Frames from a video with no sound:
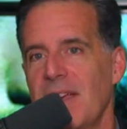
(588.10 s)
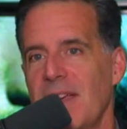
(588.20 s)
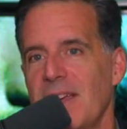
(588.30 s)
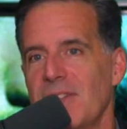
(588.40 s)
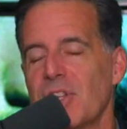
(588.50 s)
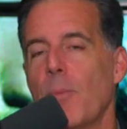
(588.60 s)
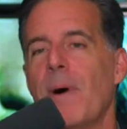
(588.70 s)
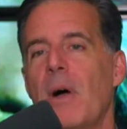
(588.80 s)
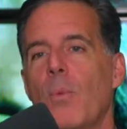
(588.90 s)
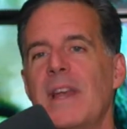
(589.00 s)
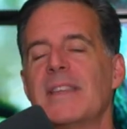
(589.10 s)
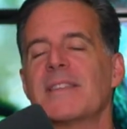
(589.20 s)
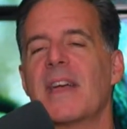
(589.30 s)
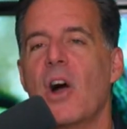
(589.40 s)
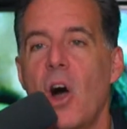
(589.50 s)
Okay. So, but when it's
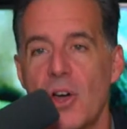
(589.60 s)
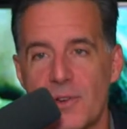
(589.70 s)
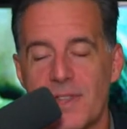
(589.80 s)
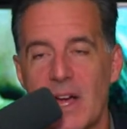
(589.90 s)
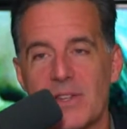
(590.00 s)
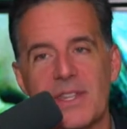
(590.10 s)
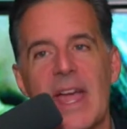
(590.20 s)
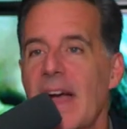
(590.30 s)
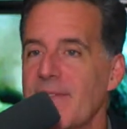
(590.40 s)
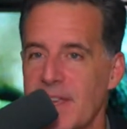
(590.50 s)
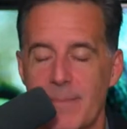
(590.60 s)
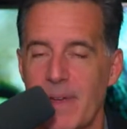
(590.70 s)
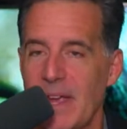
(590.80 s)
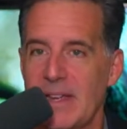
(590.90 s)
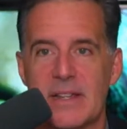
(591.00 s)
like a hundred thousand, they have to get
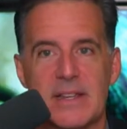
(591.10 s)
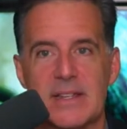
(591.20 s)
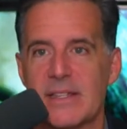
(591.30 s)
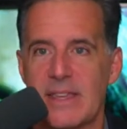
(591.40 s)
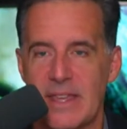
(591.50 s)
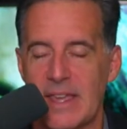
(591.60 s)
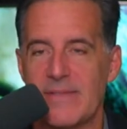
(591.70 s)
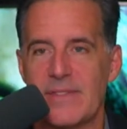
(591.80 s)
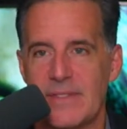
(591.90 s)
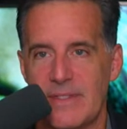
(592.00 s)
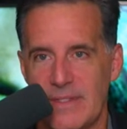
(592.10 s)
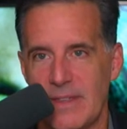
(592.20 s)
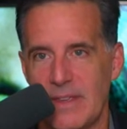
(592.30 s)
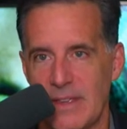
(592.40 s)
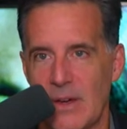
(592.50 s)
paid because they they
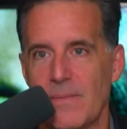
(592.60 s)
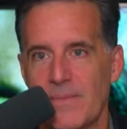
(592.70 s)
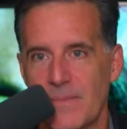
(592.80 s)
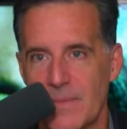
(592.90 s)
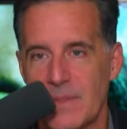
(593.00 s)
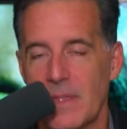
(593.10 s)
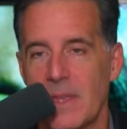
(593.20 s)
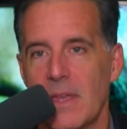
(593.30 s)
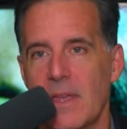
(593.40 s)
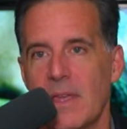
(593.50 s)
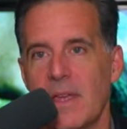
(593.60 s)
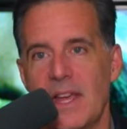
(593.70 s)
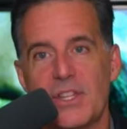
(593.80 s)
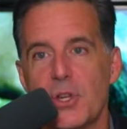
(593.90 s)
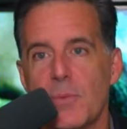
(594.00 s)
it's you know, just too much.
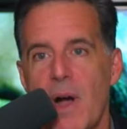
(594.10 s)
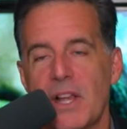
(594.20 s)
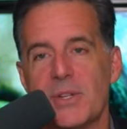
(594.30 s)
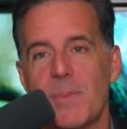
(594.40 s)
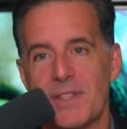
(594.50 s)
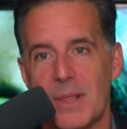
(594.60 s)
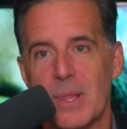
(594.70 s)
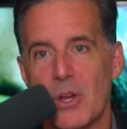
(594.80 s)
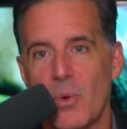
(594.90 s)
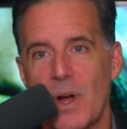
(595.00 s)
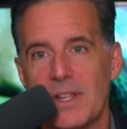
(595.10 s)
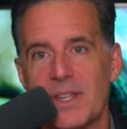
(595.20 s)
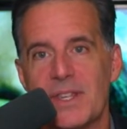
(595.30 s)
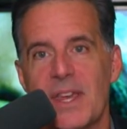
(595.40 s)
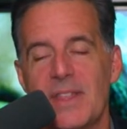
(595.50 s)
It's too much. But the little
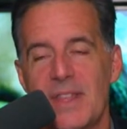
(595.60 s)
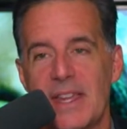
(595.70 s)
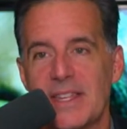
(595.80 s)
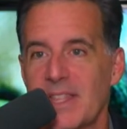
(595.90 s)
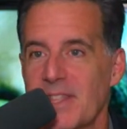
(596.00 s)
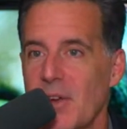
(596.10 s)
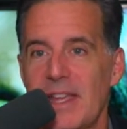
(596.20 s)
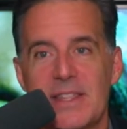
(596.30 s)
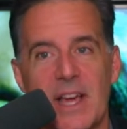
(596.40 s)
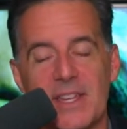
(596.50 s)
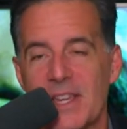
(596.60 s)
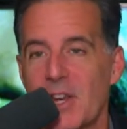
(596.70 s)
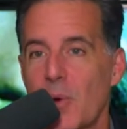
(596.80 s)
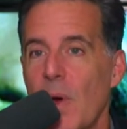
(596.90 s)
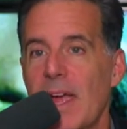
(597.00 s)
ones, they sit there. It doesn't get
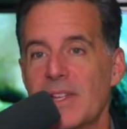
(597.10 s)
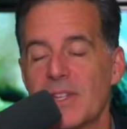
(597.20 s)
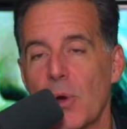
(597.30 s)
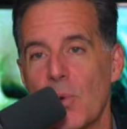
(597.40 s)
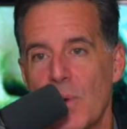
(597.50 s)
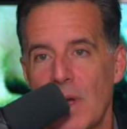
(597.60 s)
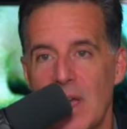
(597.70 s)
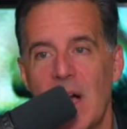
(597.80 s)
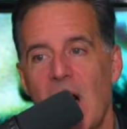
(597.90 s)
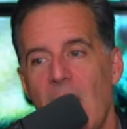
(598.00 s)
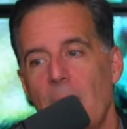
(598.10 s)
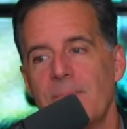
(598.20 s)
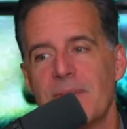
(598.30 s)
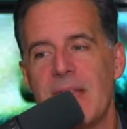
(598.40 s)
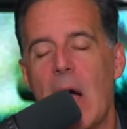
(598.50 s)
away. So um,
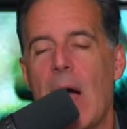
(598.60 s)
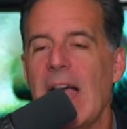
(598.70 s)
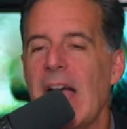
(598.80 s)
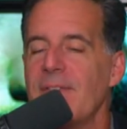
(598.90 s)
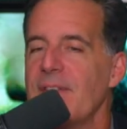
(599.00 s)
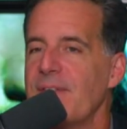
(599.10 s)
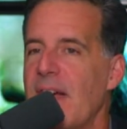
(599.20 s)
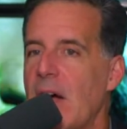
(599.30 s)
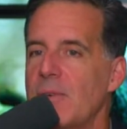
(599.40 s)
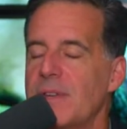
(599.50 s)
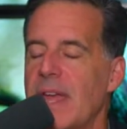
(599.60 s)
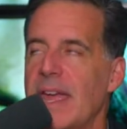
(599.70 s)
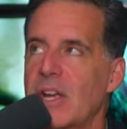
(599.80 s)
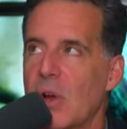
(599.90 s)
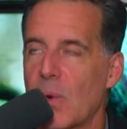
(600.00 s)
now I haven't found
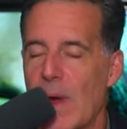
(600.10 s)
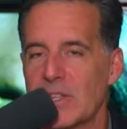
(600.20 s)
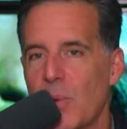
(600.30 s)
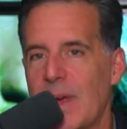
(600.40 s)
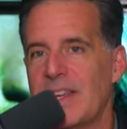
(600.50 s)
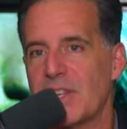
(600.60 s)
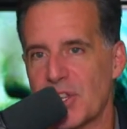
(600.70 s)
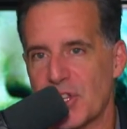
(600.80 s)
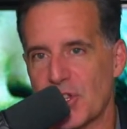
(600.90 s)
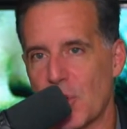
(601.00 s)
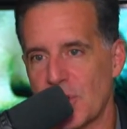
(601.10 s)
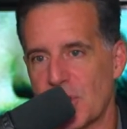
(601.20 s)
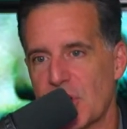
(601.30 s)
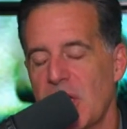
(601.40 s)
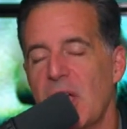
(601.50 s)
a correct way to
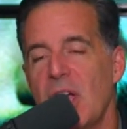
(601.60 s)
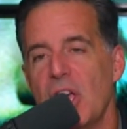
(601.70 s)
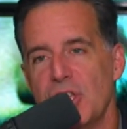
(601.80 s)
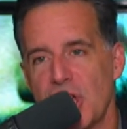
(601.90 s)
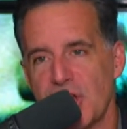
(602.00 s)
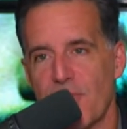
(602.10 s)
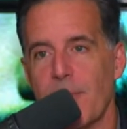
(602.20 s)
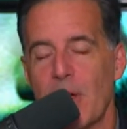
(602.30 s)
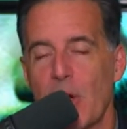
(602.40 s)
search just for bail